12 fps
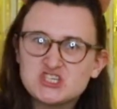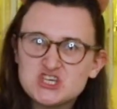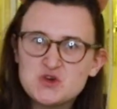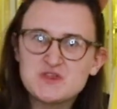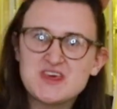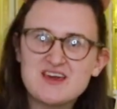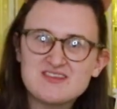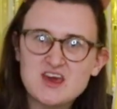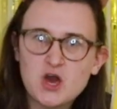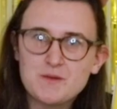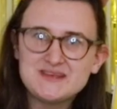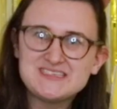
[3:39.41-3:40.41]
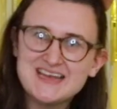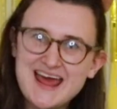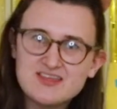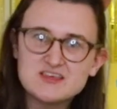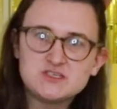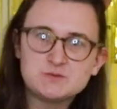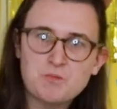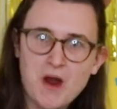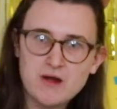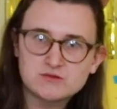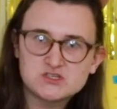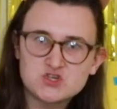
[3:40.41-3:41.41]
Do you think they're going to let the
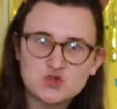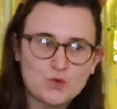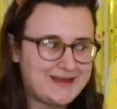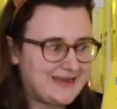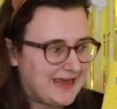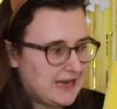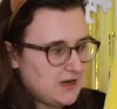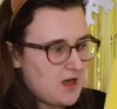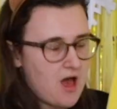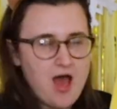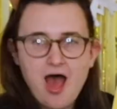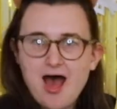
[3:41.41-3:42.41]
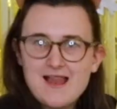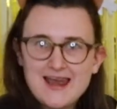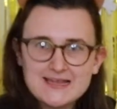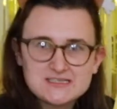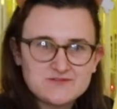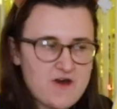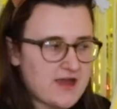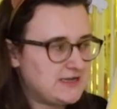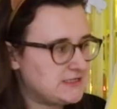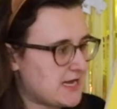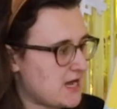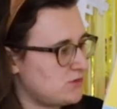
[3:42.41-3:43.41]
sprouts join in? Let's
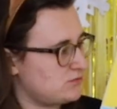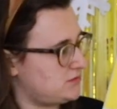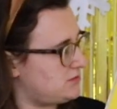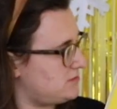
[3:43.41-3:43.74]
find out.